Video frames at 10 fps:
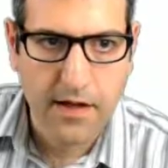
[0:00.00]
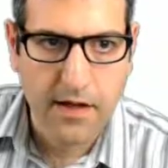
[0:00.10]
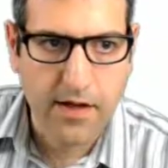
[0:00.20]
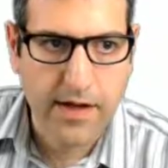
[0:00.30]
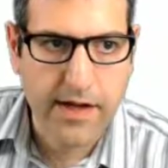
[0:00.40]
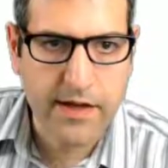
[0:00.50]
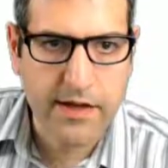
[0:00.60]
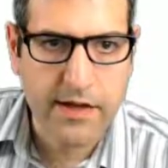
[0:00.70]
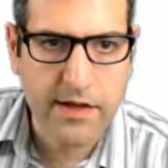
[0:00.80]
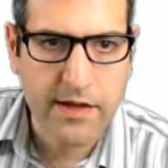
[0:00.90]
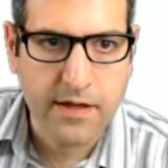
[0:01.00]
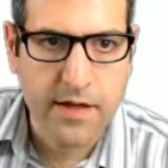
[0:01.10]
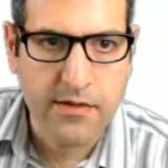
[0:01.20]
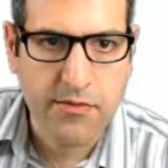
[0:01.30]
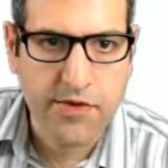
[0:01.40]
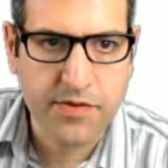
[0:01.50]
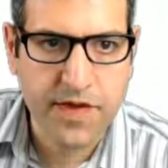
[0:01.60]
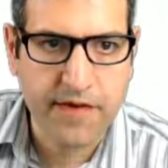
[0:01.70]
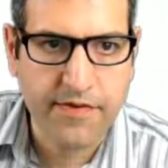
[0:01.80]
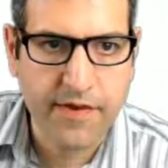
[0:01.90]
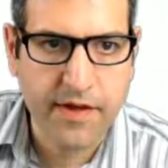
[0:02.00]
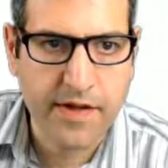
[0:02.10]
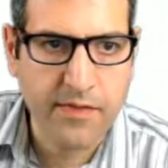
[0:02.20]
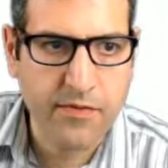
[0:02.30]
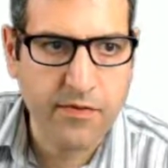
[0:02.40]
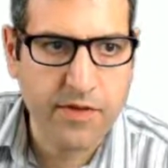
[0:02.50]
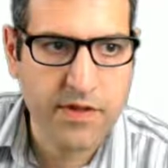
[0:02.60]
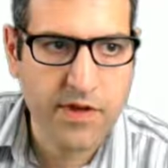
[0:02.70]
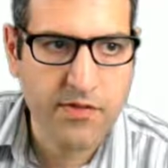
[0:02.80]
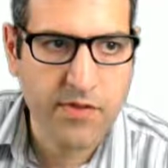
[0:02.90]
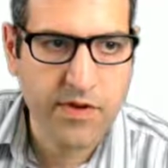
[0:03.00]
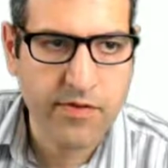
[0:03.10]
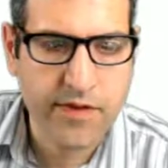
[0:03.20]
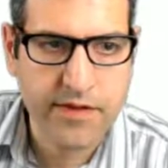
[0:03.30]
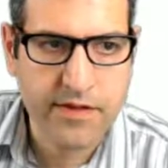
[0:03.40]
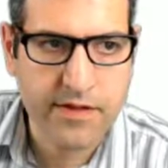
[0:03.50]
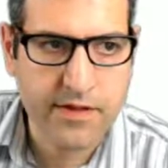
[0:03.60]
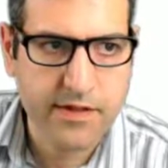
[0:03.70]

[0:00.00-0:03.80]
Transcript: Okay, now we should have a neighbor with router 1 already.